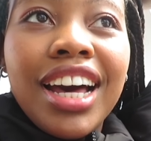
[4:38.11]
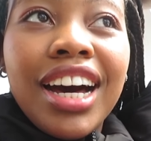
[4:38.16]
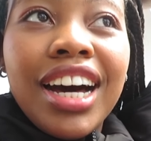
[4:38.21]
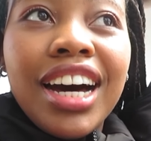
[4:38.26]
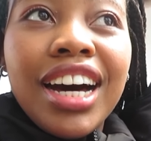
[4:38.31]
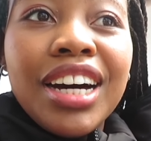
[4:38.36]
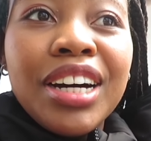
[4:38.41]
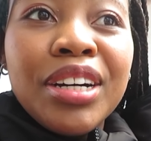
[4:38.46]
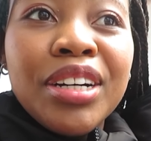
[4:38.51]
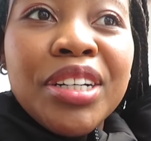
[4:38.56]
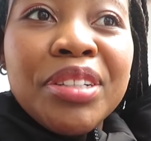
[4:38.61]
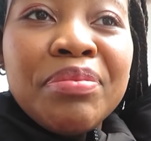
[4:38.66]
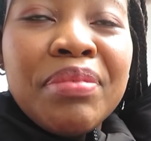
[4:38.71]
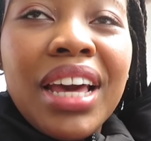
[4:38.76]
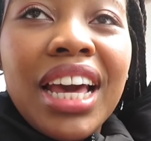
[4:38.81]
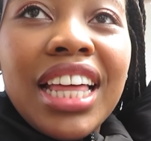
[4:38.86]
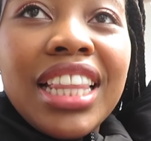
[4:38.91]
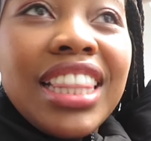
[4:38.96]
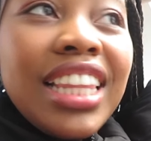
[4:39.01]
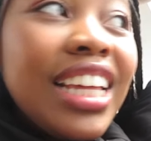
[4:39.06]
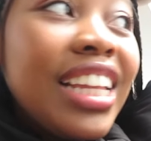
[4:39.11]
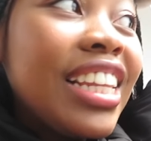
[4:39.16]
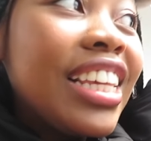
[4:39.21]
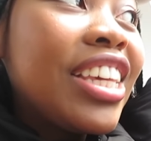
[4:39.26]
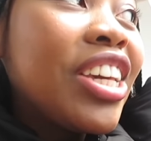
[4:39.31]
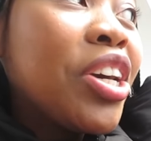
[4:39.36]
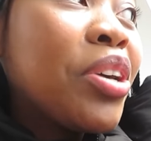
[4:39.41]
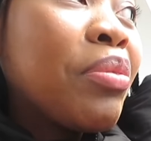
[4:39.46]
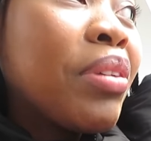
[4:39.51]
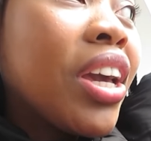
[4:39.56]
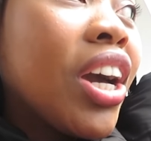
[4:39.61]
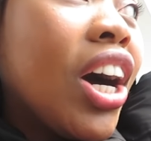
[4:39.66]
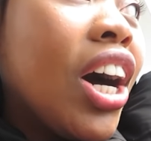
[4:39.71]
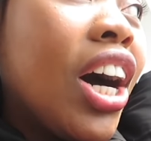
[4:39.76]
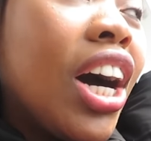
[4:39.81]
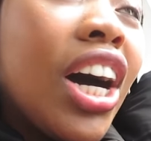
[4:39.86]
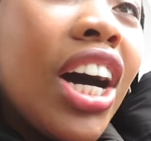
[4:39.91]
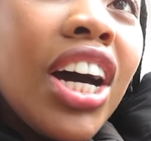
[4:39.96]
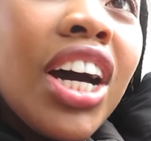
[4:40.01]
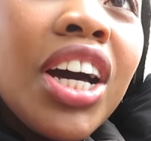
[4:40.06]
um, and then here we
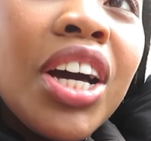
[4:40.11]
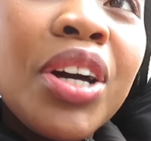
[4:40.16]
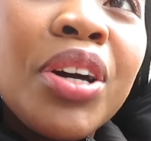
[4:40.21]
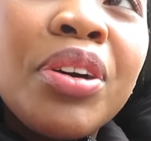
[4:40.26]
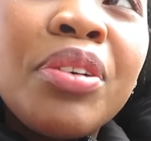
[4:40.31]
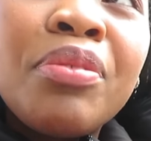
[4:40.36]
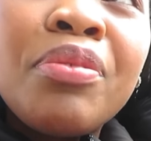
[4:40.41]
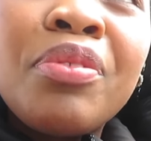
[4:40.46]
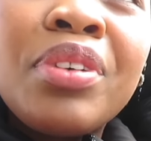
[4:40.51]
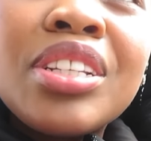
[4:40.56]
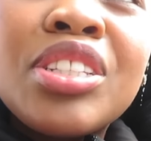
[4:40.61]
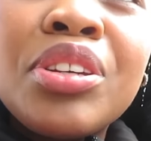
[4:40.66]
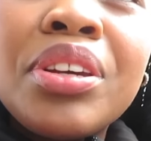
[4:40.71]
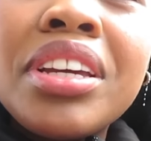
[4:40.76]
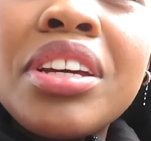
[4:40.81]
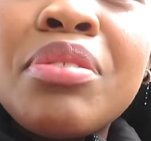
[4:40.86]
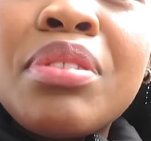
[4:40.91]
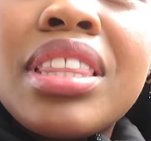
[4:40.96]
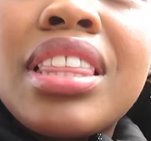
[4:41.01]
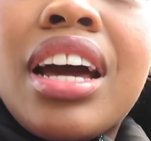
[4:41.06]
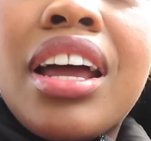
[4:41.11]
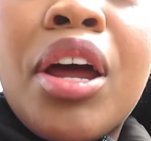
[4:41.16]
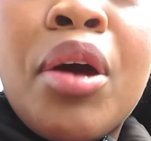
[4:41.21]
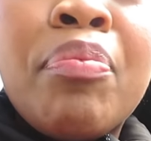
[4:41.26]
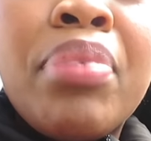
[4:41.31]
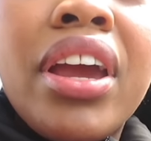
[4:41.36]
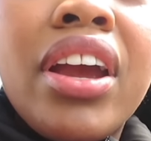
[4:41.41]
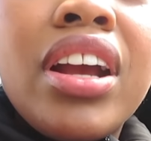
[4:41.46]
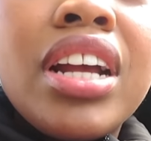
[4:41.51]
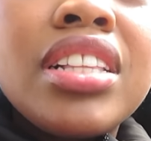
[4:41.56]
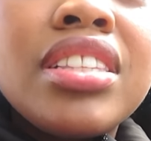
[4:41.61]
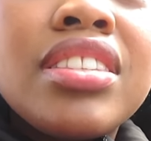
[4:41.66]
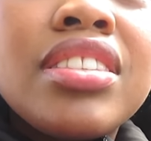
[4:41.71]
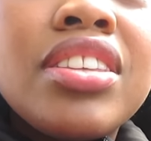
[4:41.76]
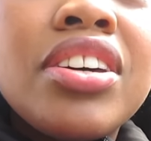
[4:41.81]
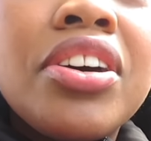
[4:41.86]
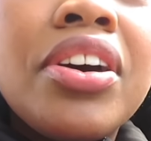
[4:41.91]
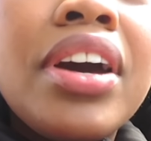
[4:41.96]
are. We're doing it without our parents though.